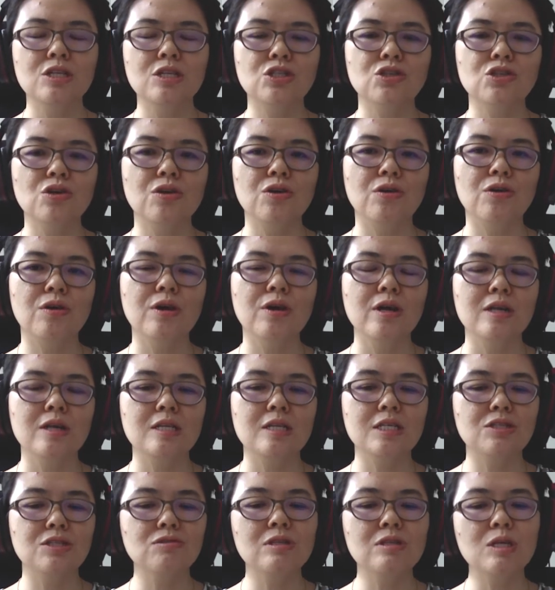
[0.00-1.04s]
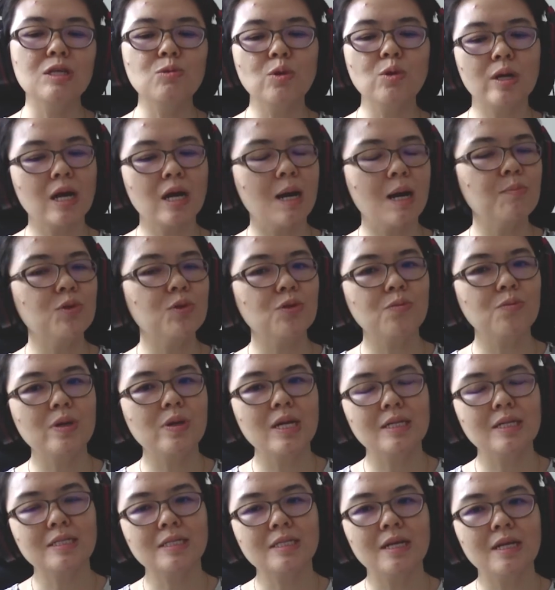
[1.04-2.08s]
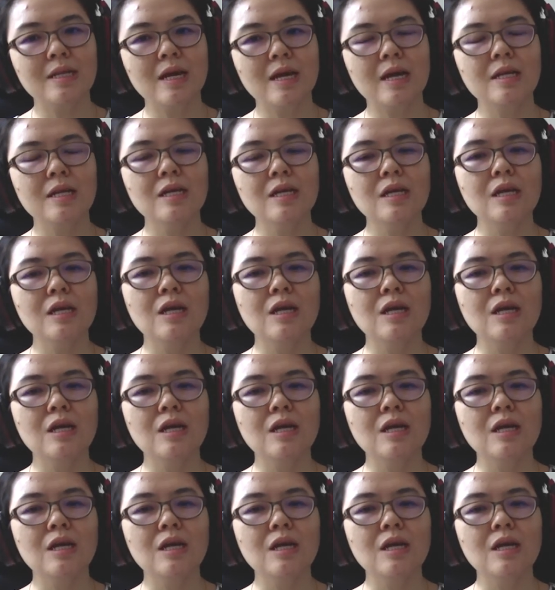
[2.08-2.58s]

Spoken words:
So the student will come to me and said that